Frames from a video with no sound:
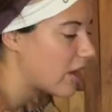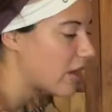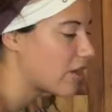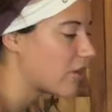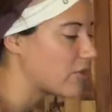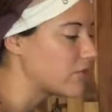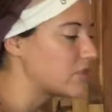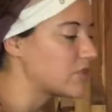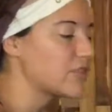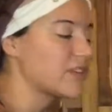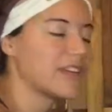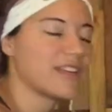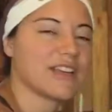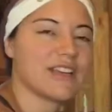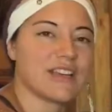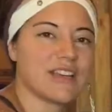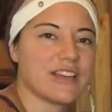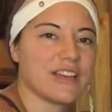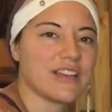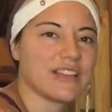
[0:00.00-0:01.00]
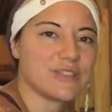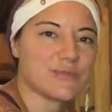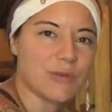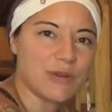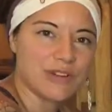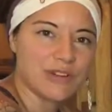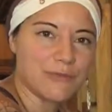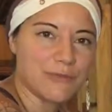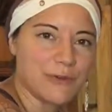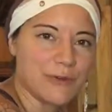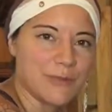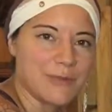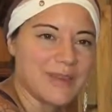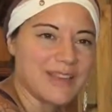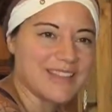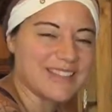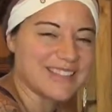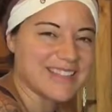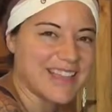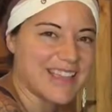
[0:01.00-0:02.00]
Costa Rica is wonderful
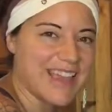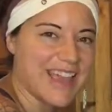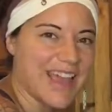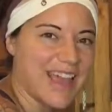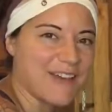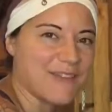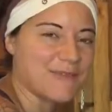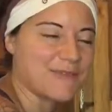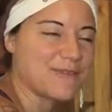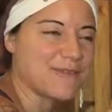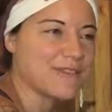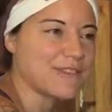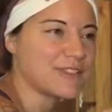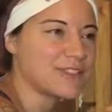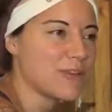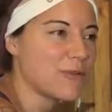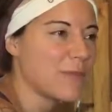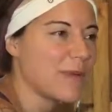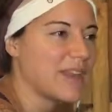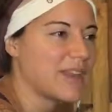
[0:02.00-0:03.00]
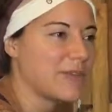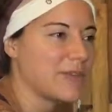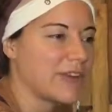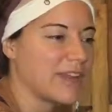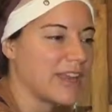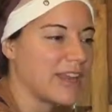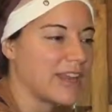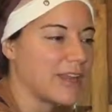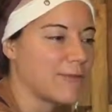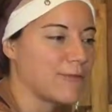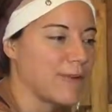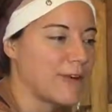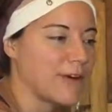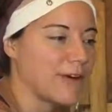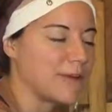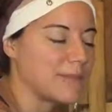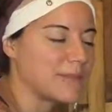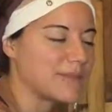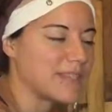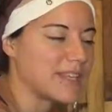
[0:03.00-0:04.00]
because they have so many organic
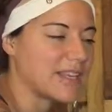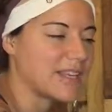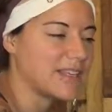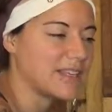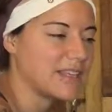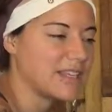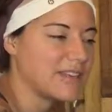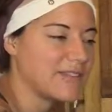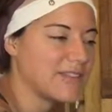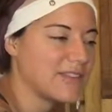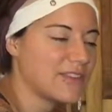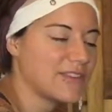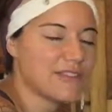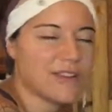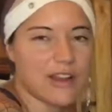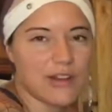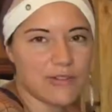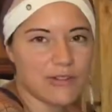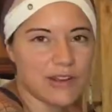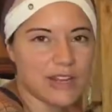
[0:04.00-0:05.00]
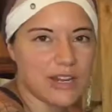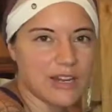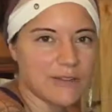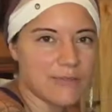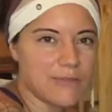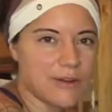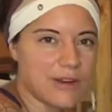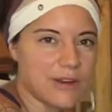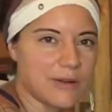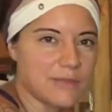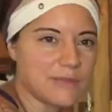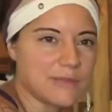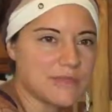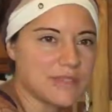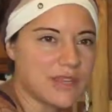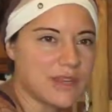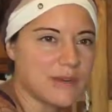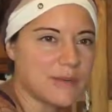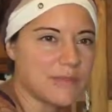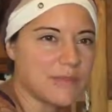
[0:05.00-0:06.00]
farms, and even their non-organic farms,
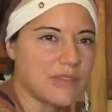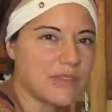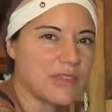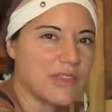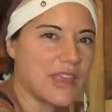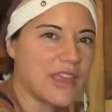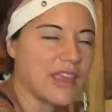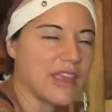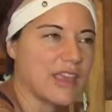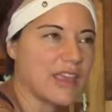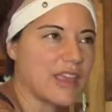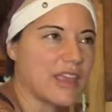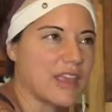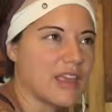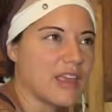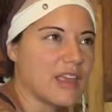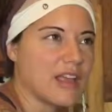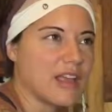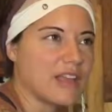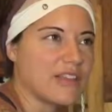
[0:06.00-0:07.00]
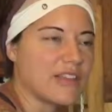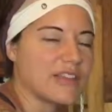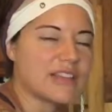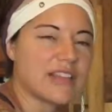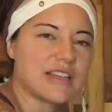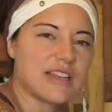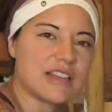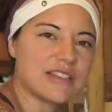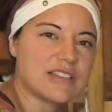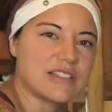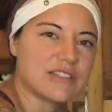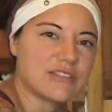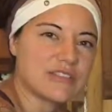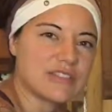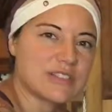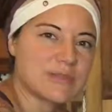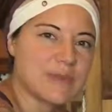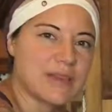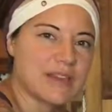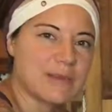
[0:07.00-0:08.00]
they tend not to use
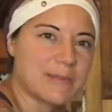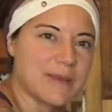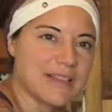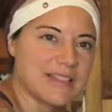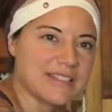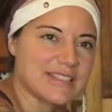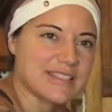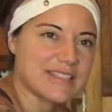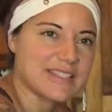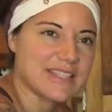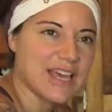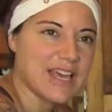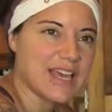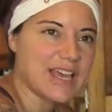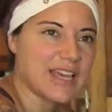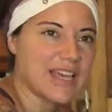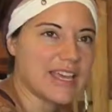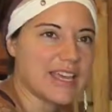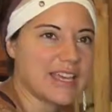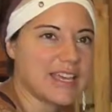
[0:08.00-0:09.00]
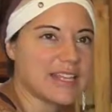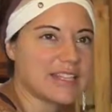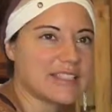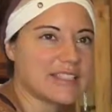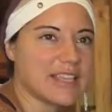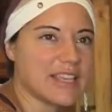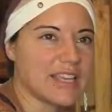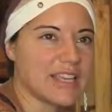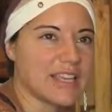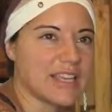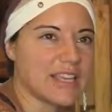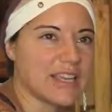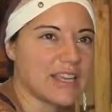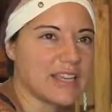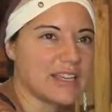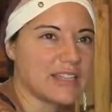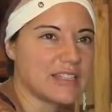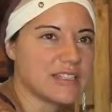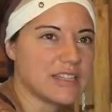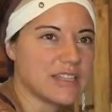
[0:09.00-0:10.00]
as many pesticides,
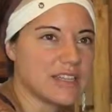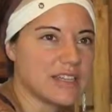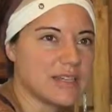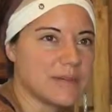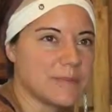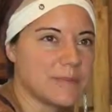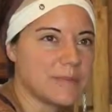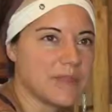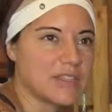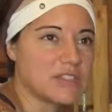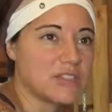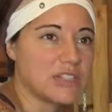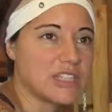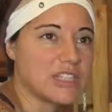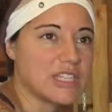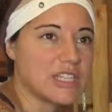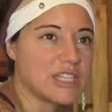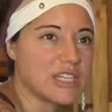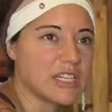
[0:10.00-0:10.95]
and they treat